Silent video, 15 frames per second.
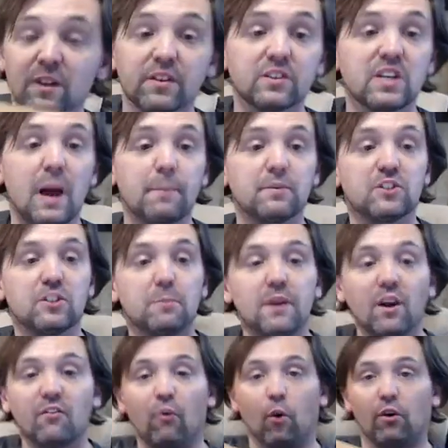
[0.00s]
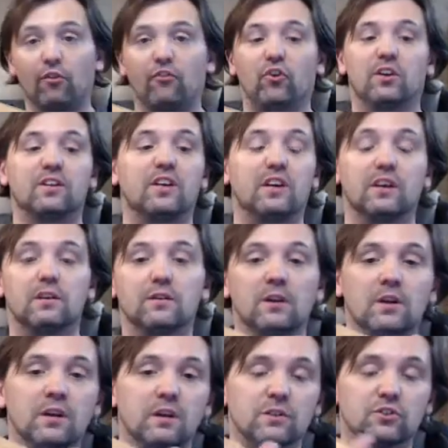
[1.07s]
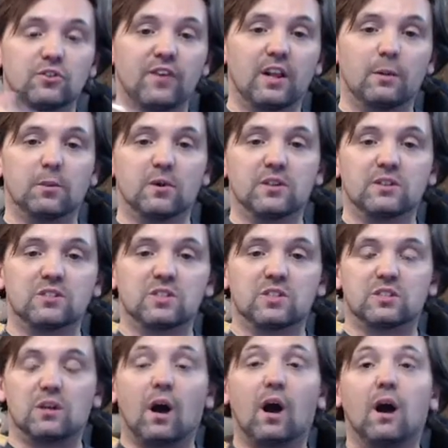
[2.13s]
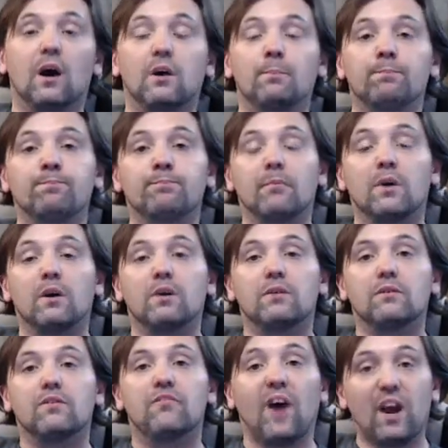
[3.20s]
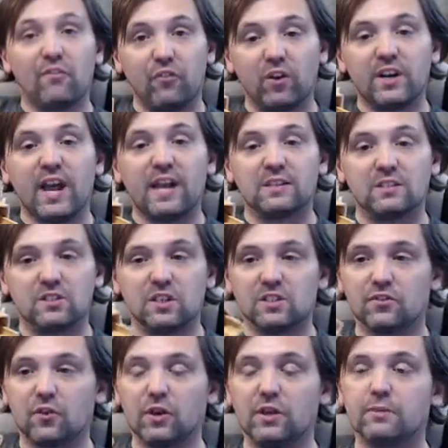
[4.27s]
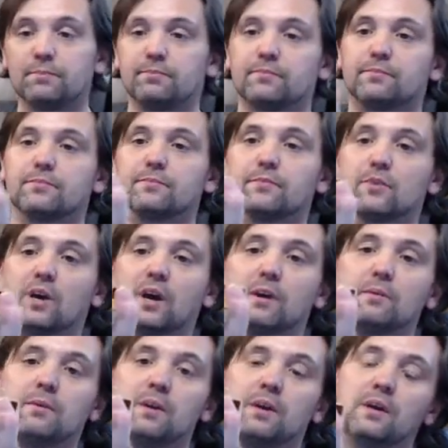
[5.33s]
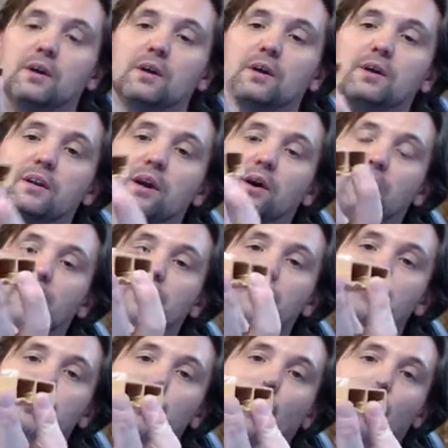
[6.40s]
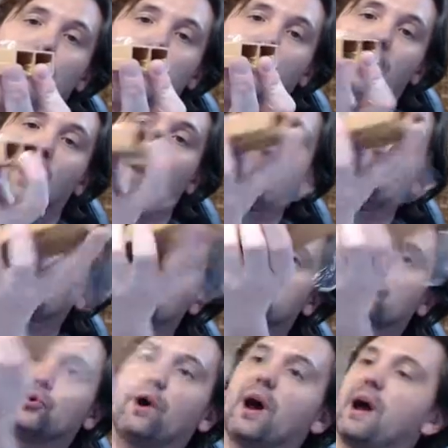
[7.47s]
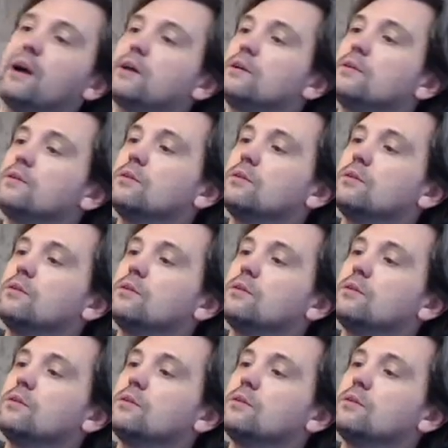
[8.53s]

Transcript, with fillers: This happens to be a four-foot kit. It's available in um, five-foot and six-foot. Okay. Now here is your upper track.